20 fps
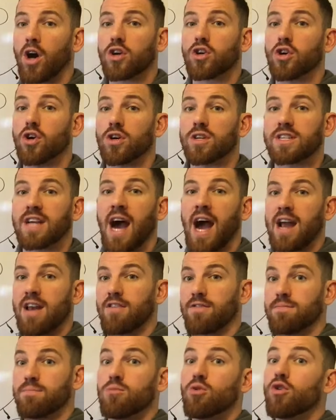a good kind
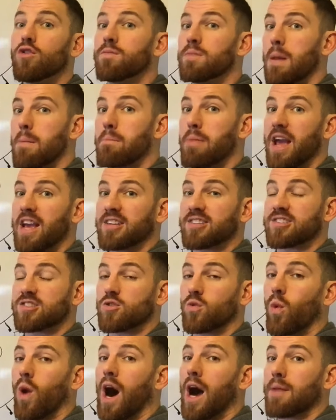of movement-based
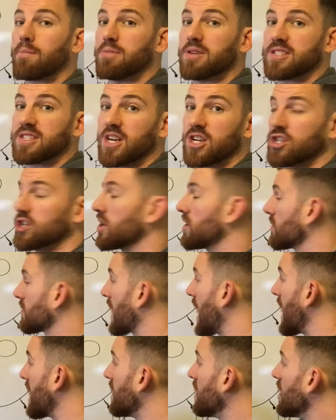squat position,
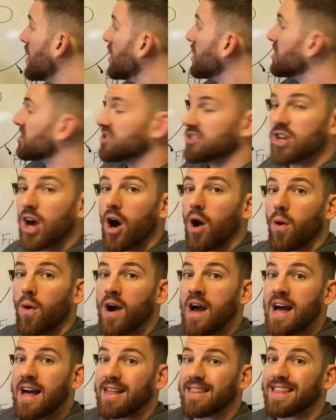okay? So
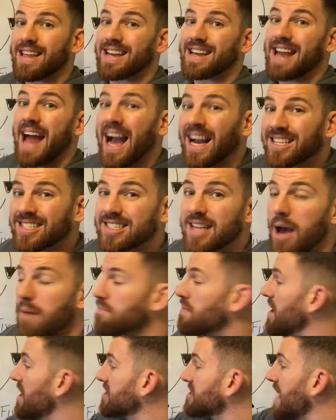the next
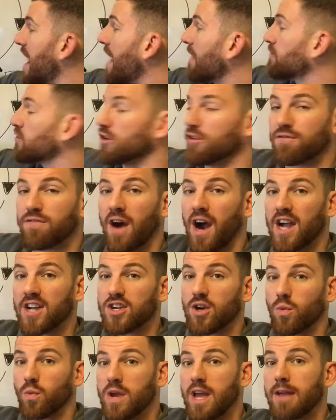step is, after you find
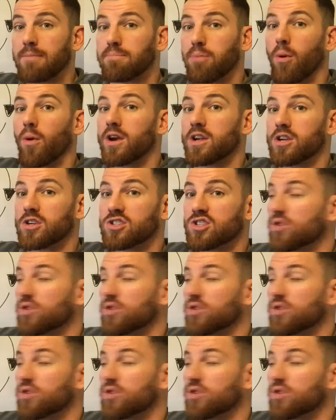your weak point, you're